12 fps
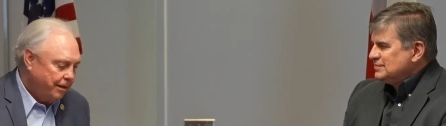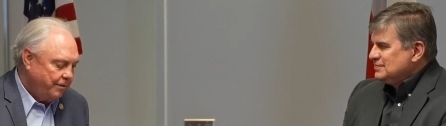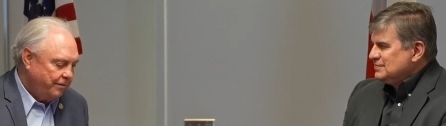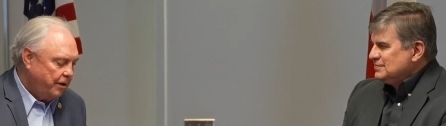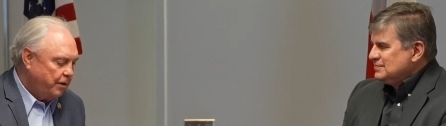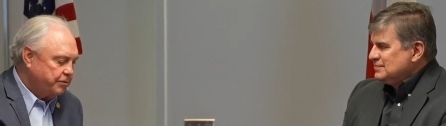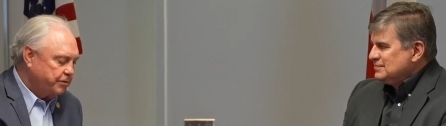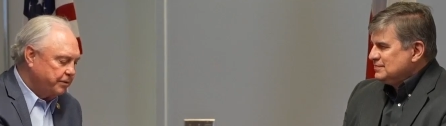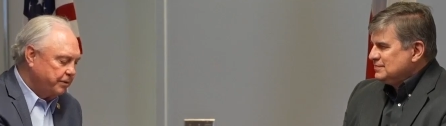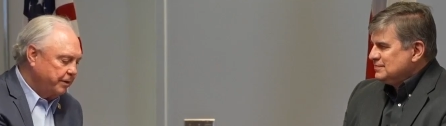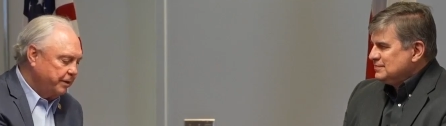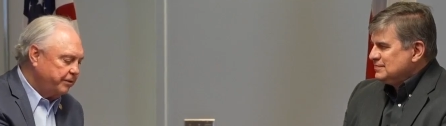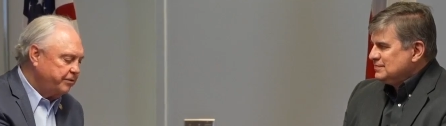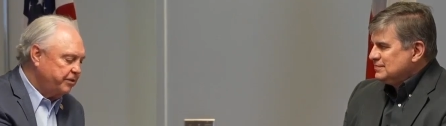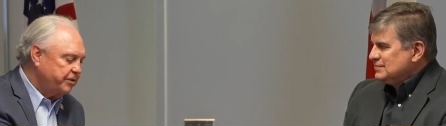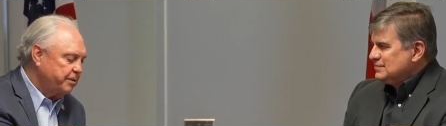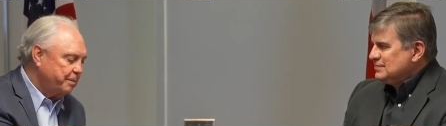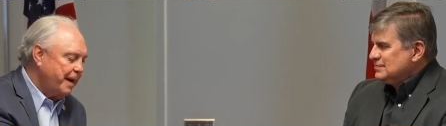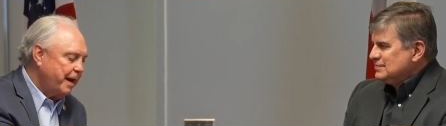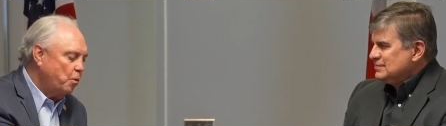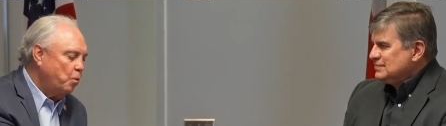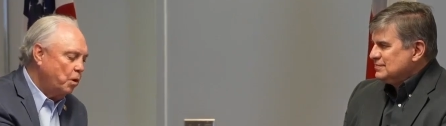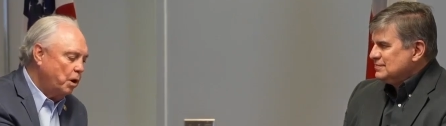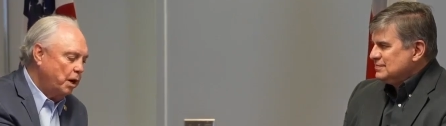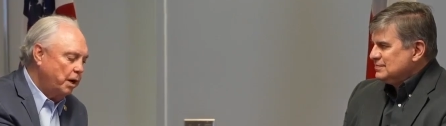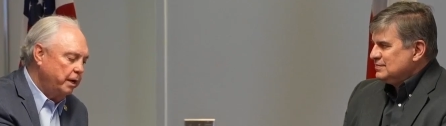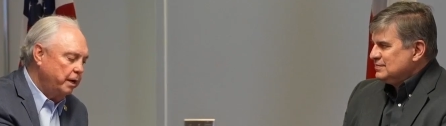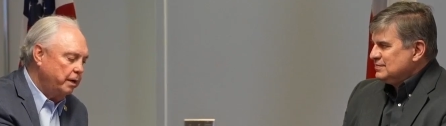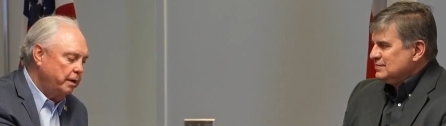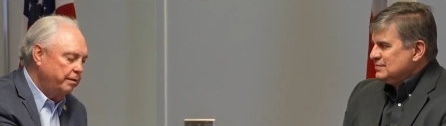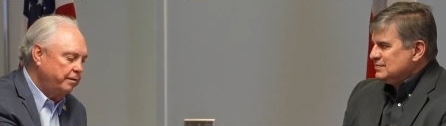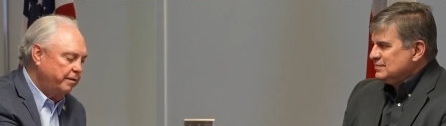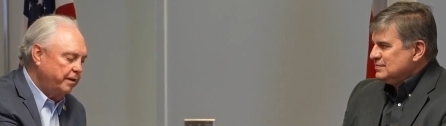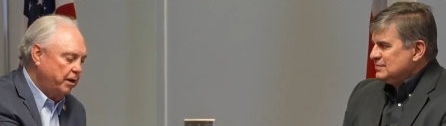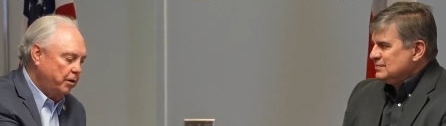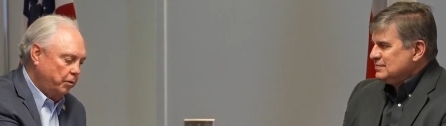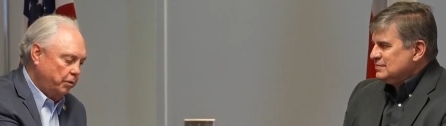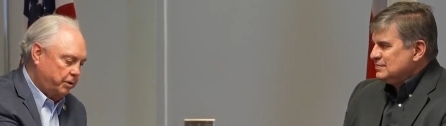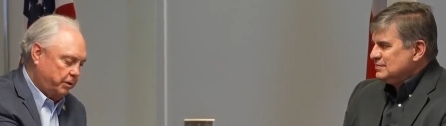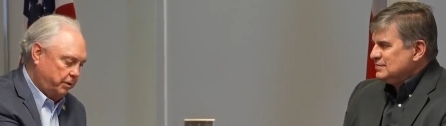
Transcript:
Speaker 1: folks. This is about one vote.